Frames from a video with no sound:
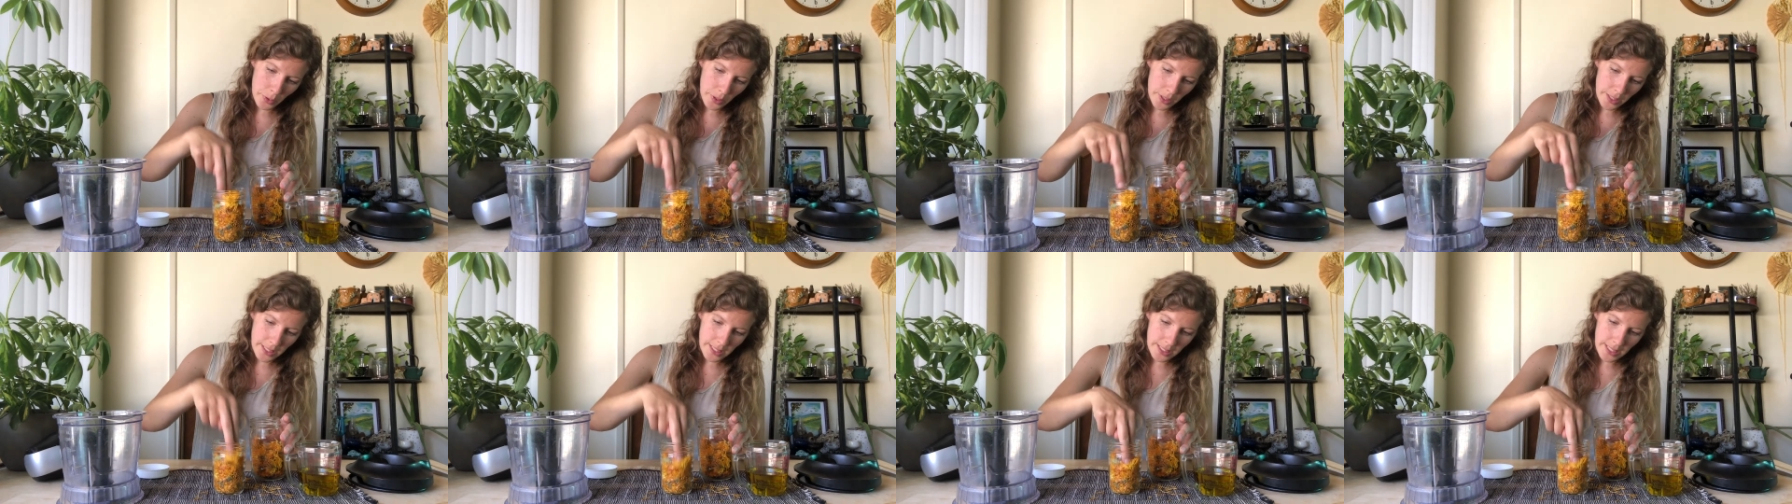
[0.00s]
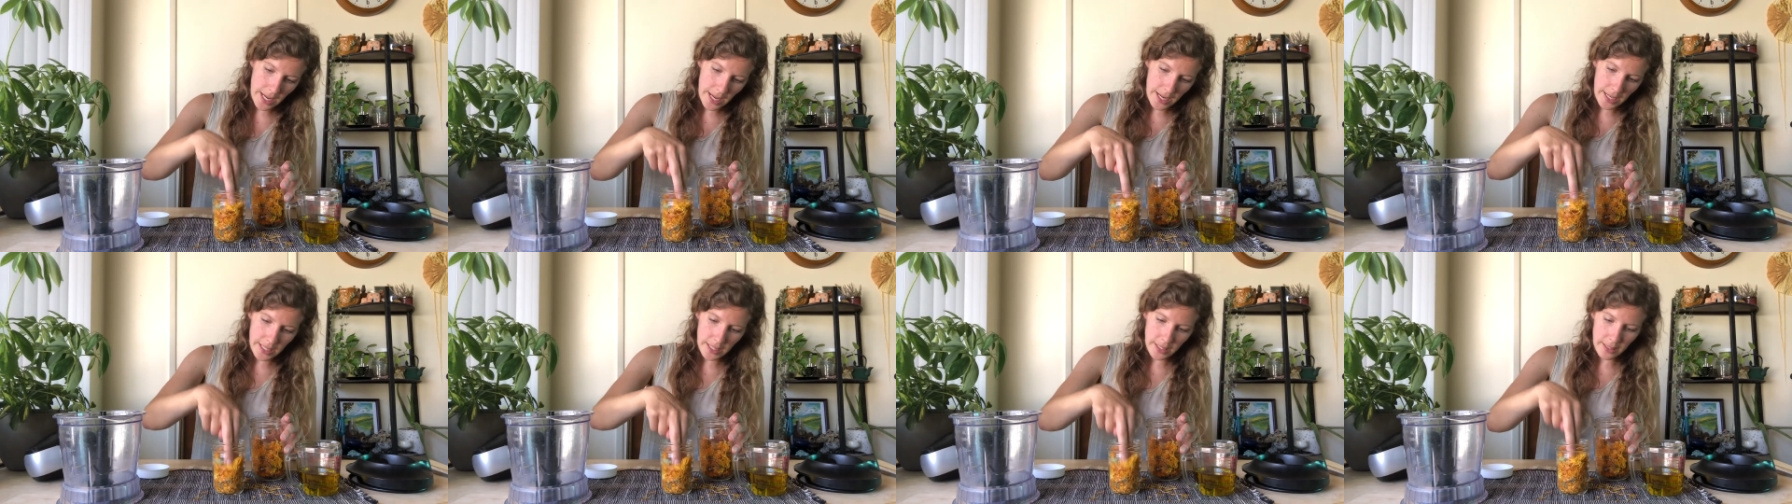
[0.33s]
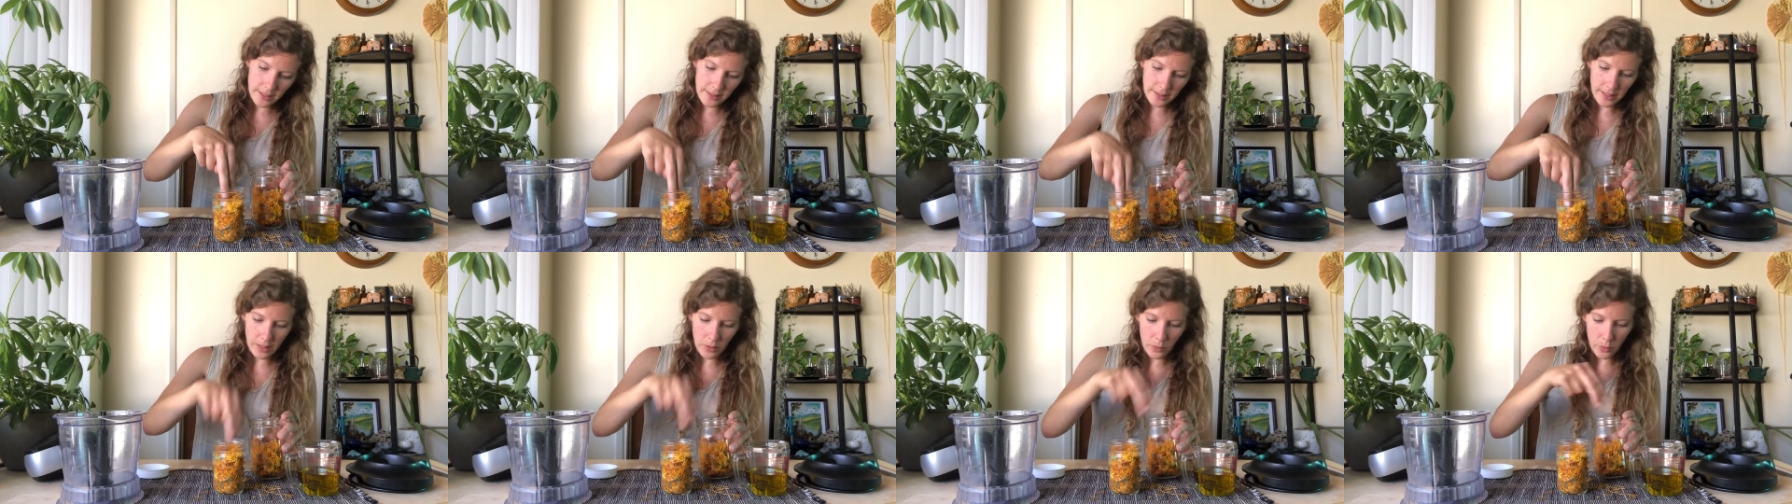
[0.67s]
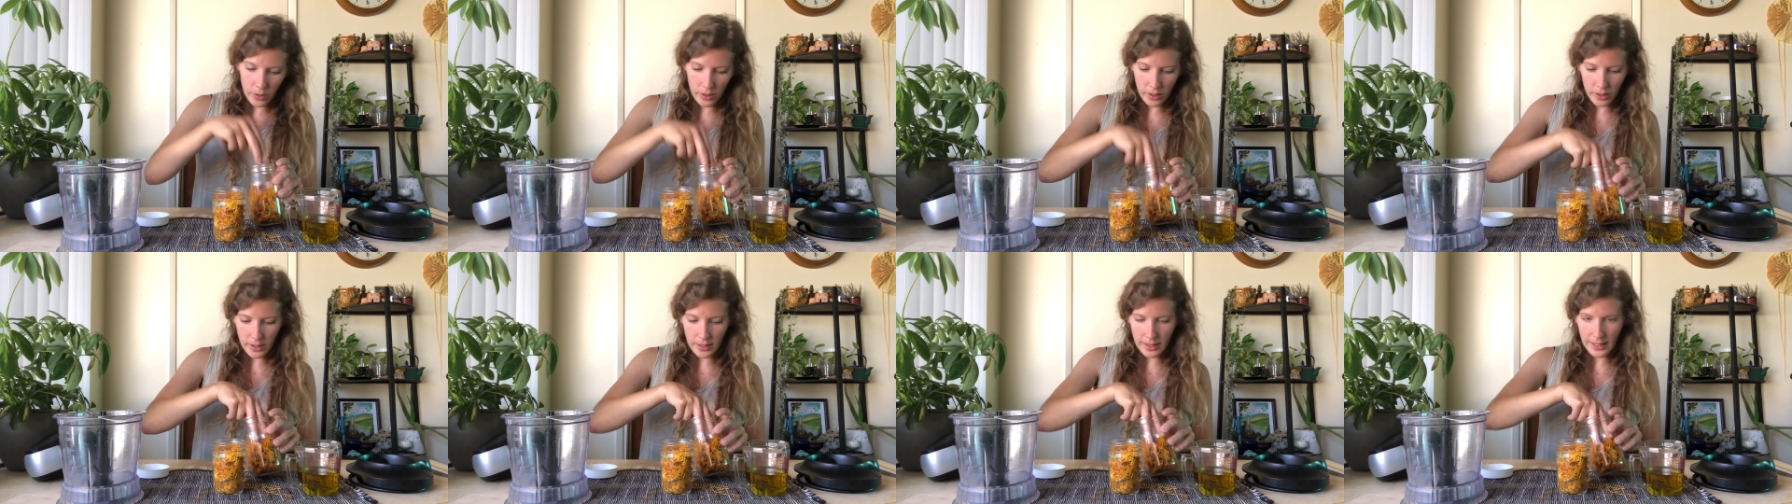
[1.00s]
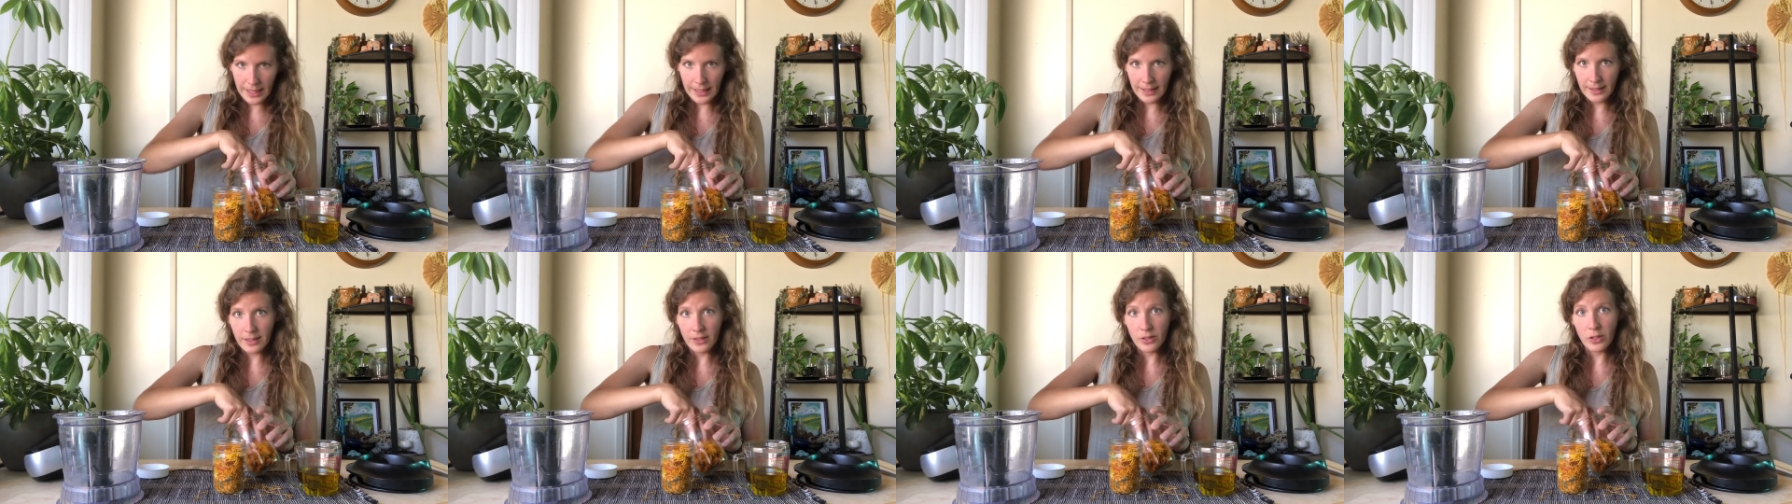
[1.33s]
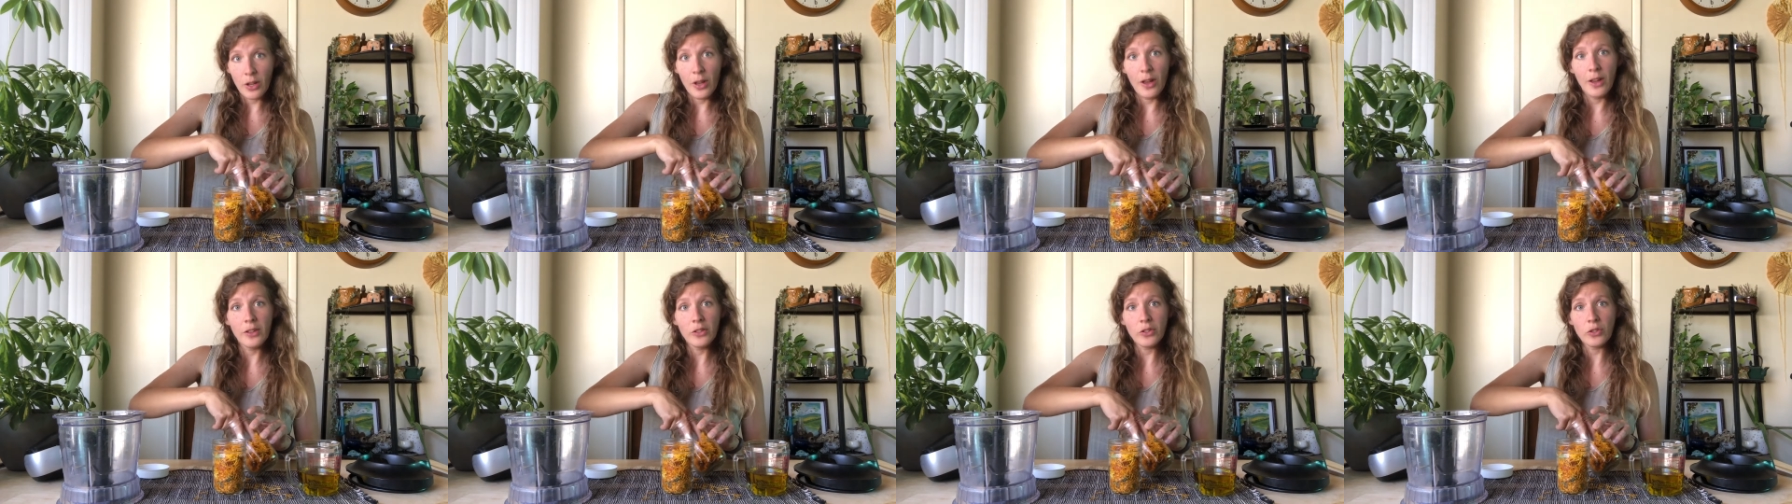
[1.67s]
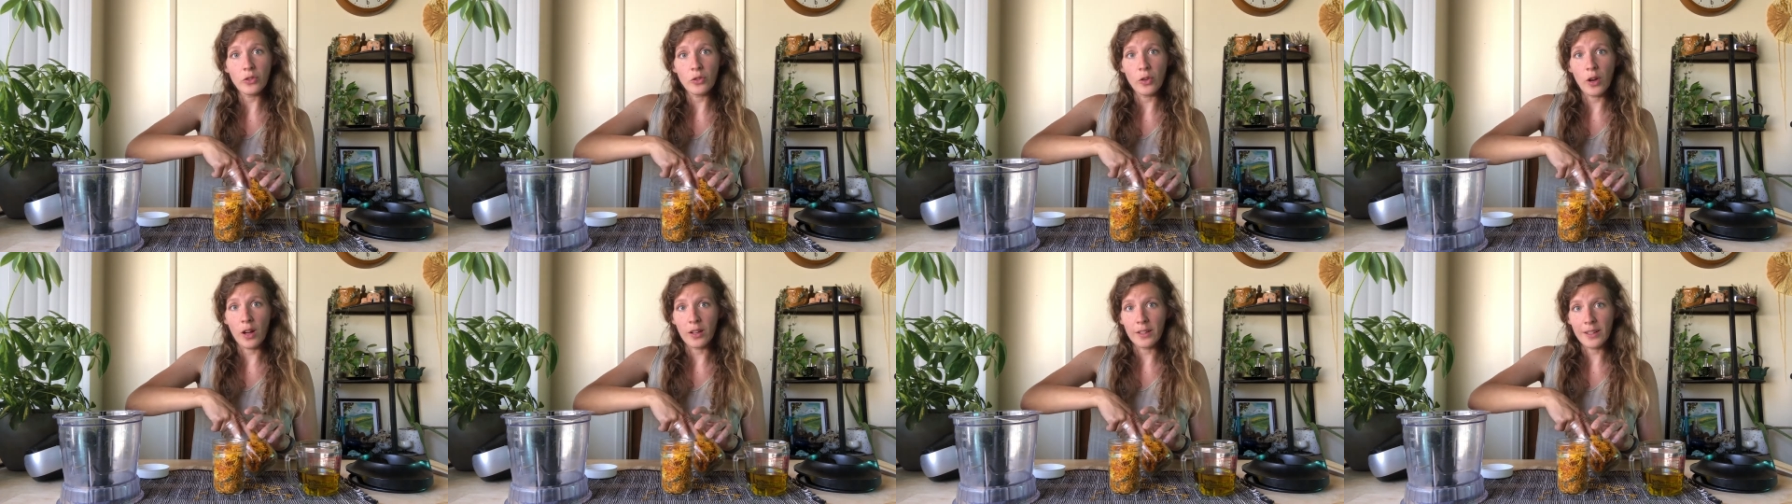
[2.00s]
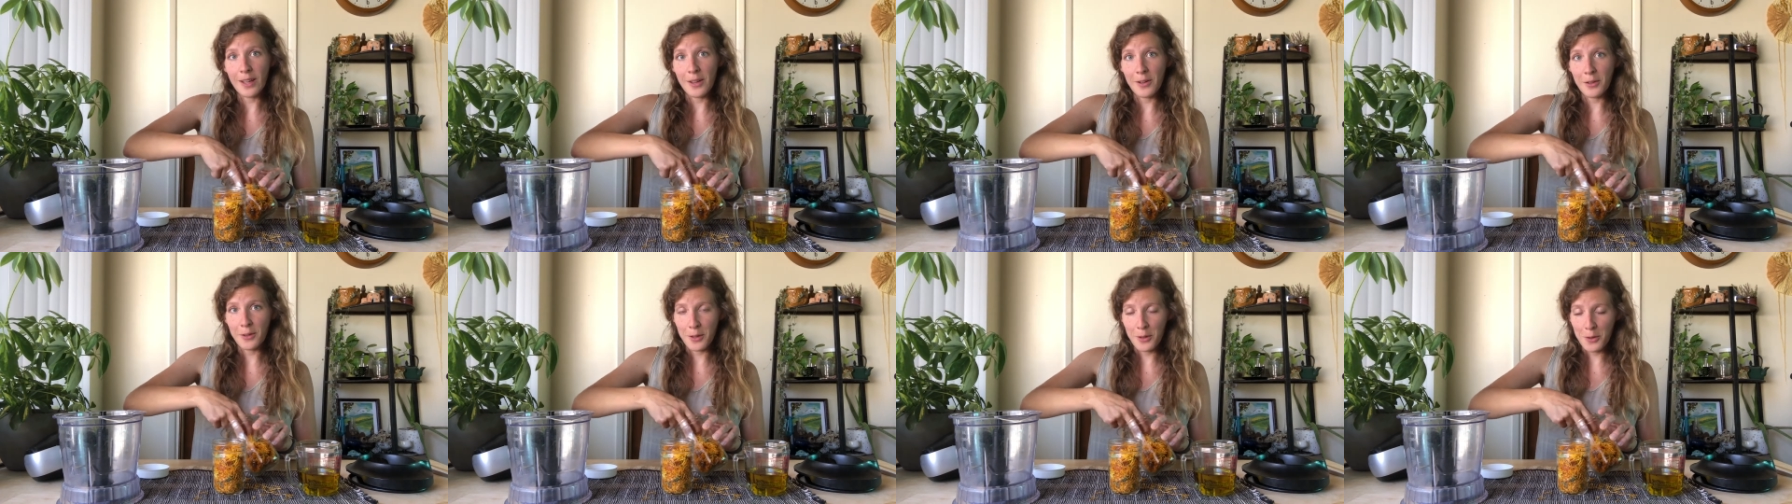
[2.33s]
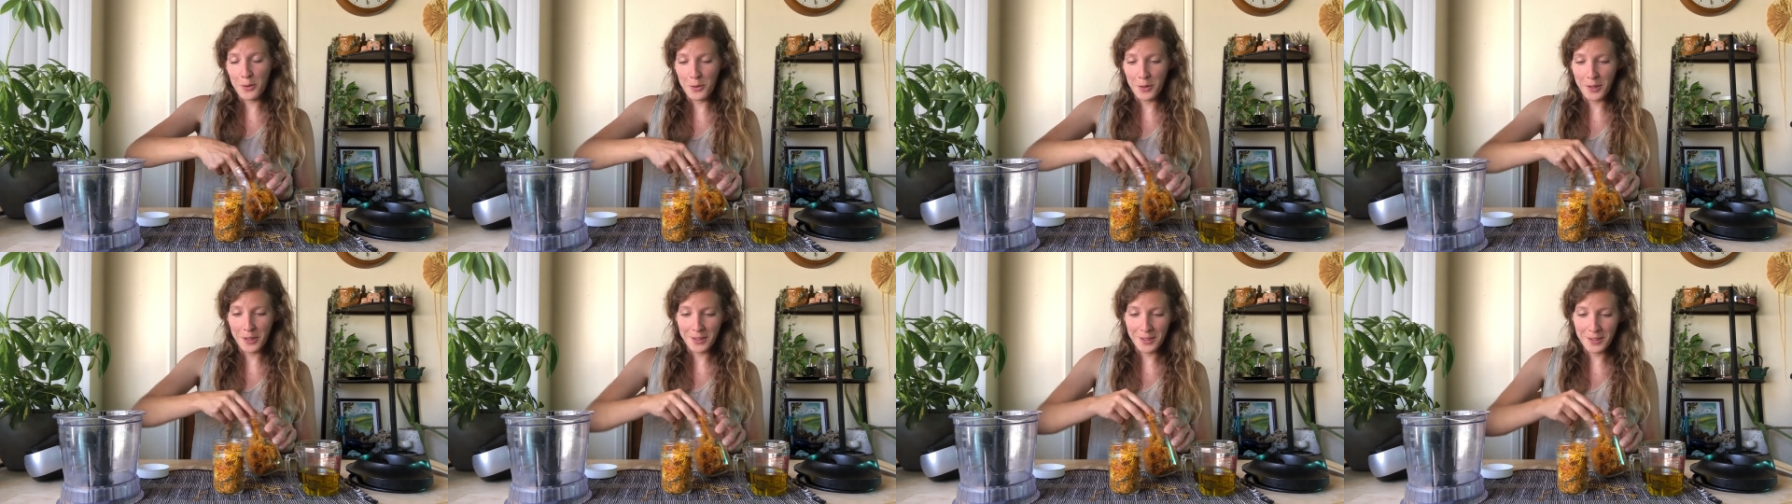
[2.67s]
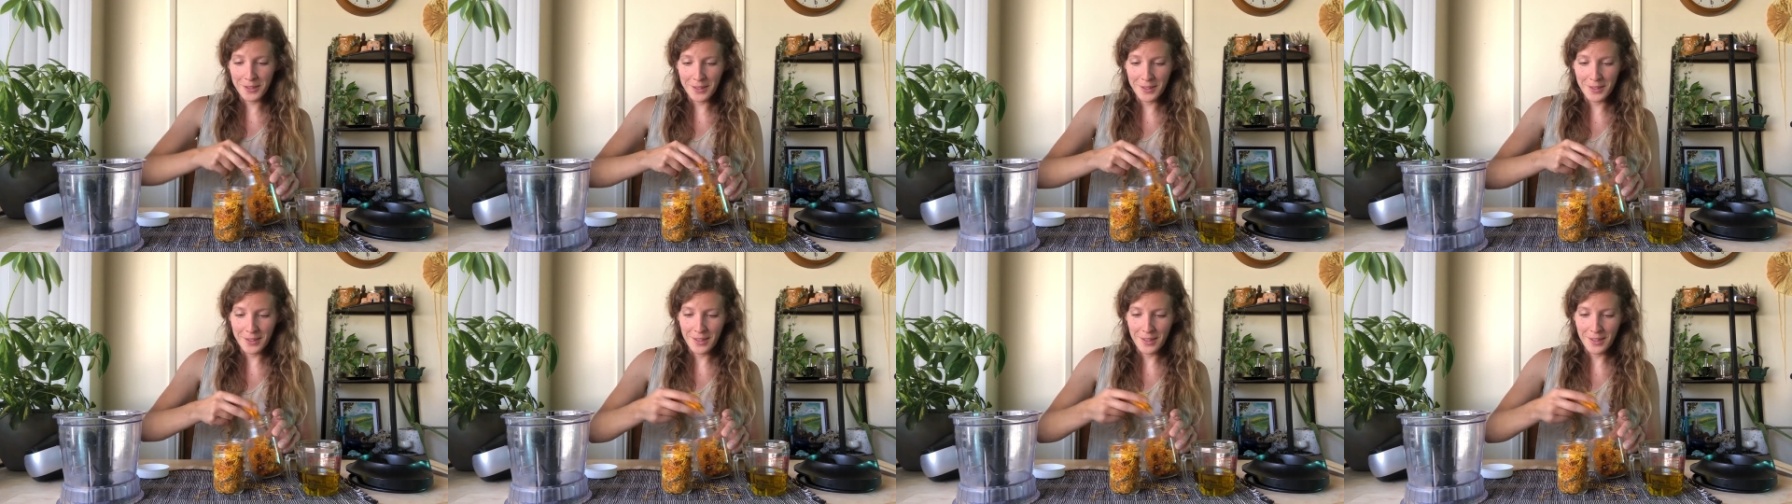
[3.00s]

pretty tight because I want a nice, strong, healthy oil.